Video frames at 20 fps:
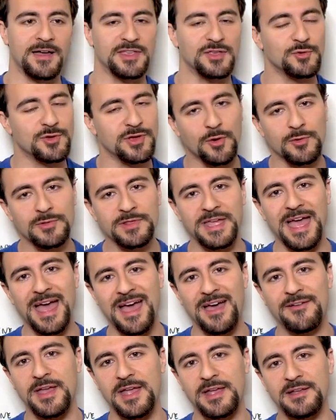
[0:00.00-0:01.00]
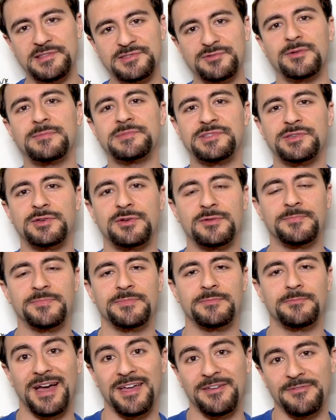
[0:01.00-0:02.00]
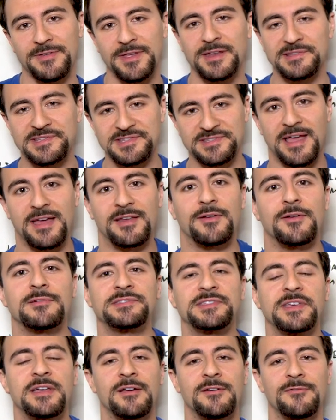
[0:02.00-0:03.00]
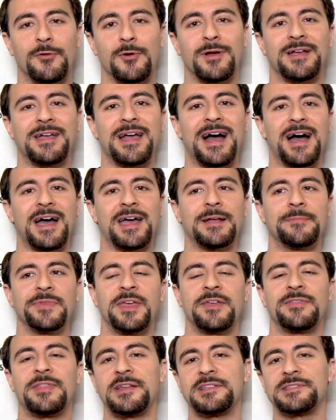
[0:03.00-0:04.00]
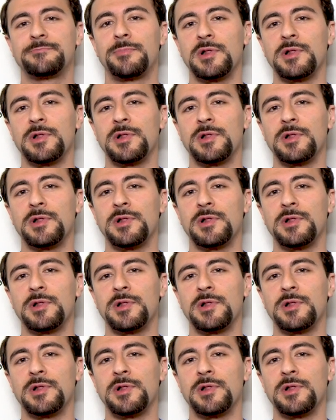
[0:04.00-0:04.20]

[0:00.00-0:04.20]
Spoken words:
you can only have a swimsuit by FINA standards for a guy that is